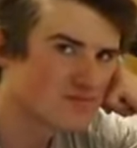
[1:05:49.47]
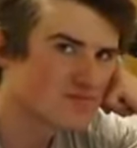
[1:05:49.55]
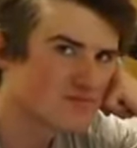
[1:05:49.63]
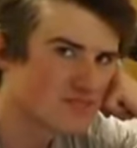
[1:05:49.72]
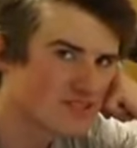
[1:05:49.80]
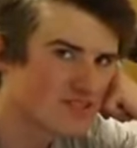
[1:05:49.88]

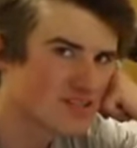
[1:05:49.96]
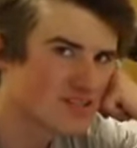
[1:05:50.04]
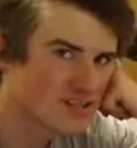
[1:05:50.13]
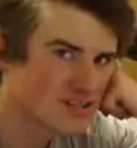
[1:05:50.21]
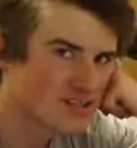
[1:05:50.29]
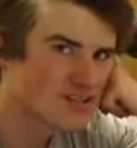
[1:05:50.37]
Let's
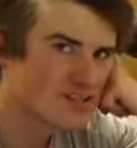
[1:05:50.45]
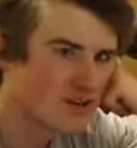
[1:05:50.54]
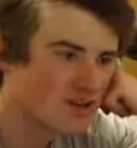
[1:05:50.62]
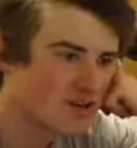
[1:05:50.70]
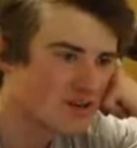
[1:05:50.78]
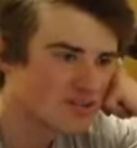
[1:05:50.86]
go
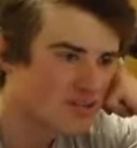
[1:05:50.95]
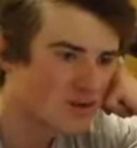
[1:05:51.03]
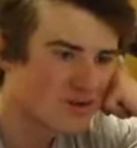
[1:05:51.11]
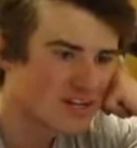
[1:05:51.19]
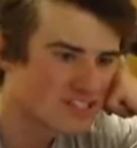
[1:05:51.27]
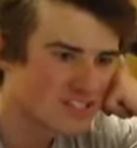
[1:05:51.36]

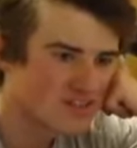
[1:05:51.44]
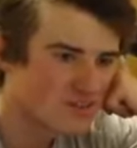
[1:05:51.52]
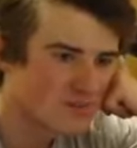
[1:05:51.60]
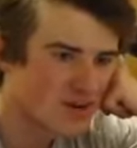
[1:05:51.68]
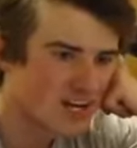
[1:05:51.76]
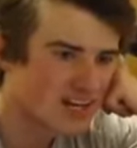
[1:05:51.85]
watch Seven
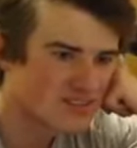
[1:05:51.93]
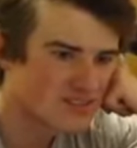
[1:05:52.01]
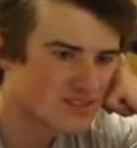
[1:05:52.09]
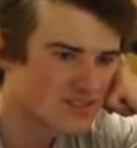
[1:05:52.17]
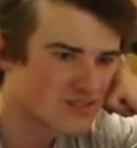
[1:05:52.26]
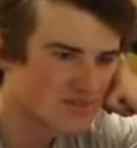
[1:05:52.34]

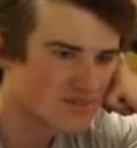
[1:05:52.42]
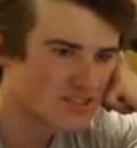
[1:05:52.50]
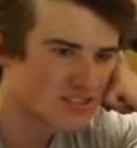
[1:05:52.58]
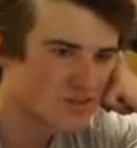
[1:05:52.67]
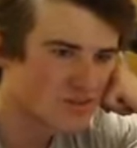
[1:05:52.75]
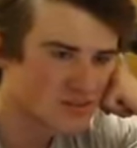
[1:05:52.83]
Brides for
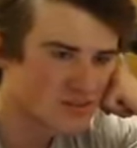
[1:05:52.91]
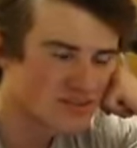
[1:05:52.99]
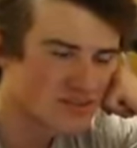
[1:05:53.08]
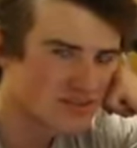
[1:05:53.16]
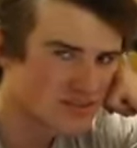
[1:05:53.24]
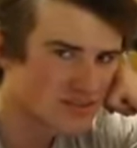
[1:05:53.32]
Seven Brothers.